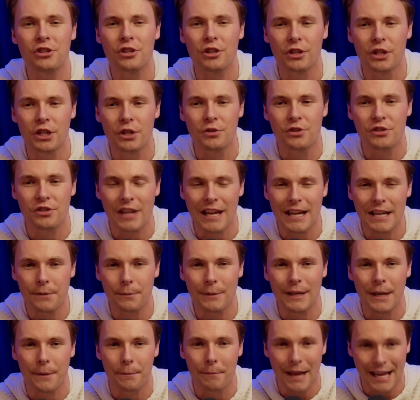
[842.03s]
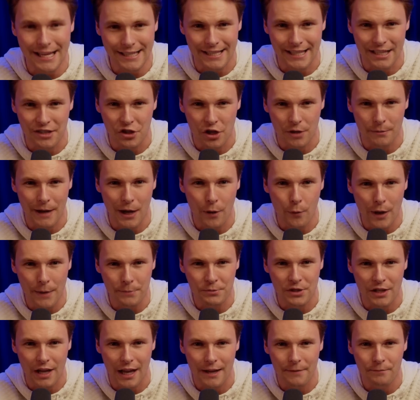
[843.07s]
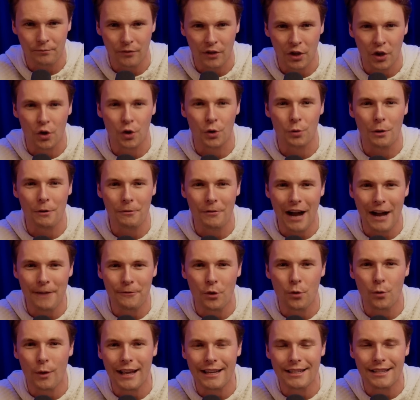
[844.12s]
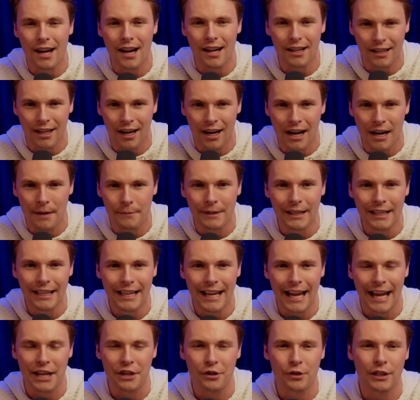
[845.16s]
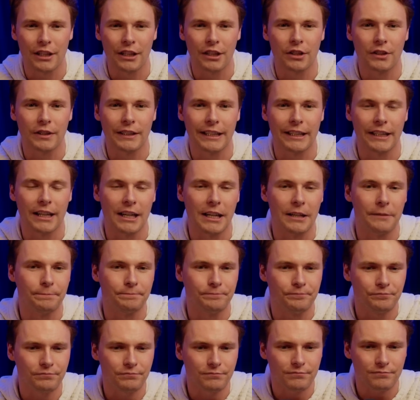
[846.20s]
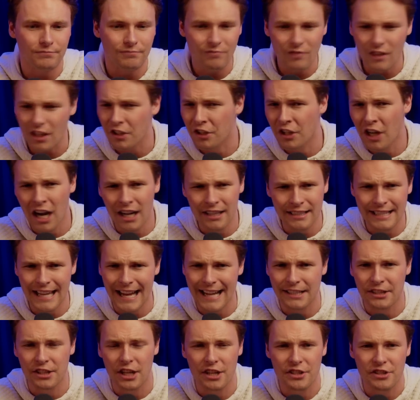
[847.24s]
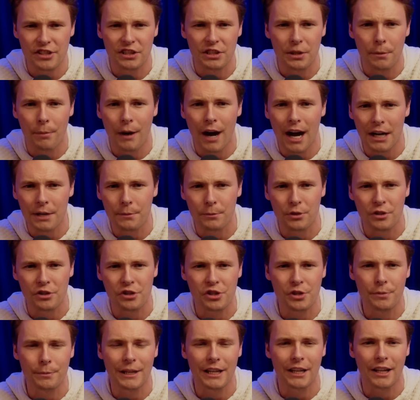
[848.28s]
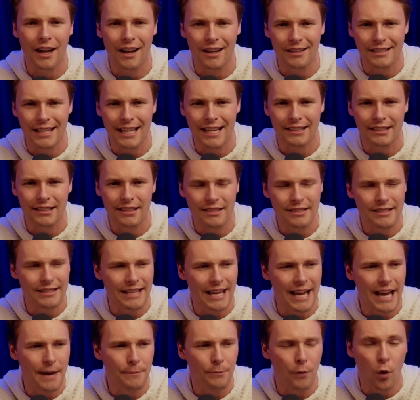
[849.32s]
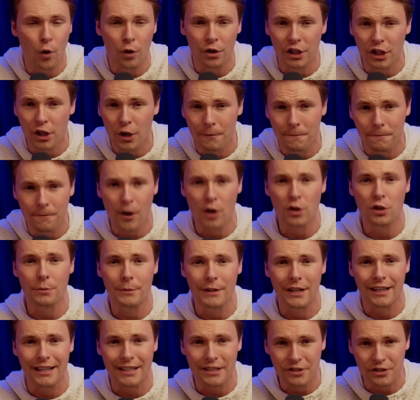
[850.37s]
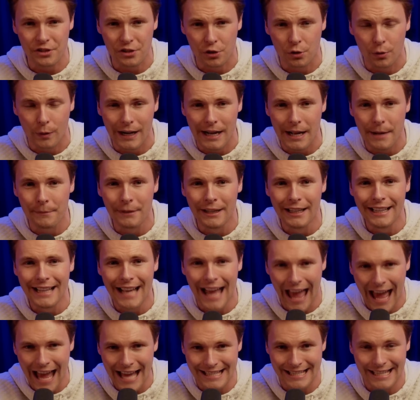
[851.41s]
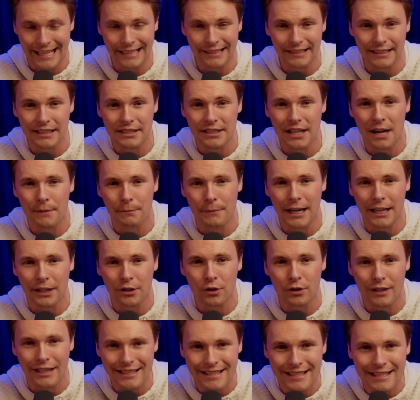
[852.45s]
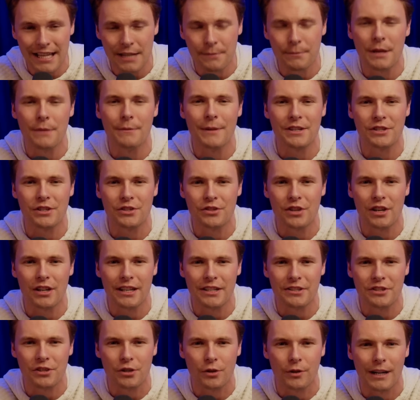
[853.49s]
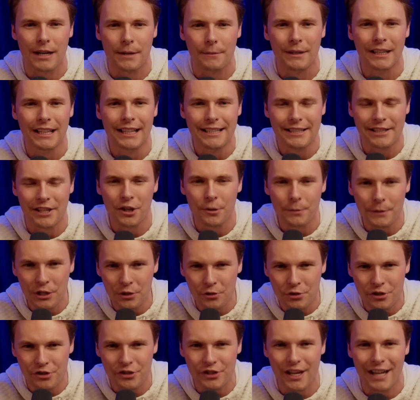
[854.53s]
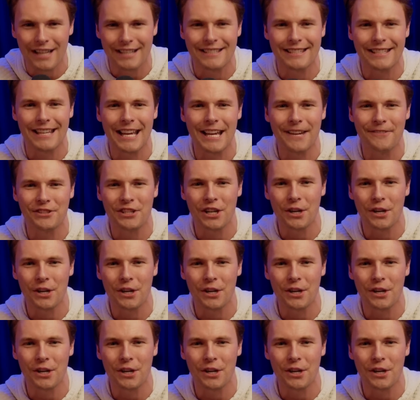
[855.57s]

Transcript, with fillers: sure you send me a message on my website. Go to revivalway.com and you can click um, contact us at the bottom, or there should be a contact us tab, or you can go follow me on Instagram at Taylan.Michael and send me a message on Instagram. Tell me you just got saved.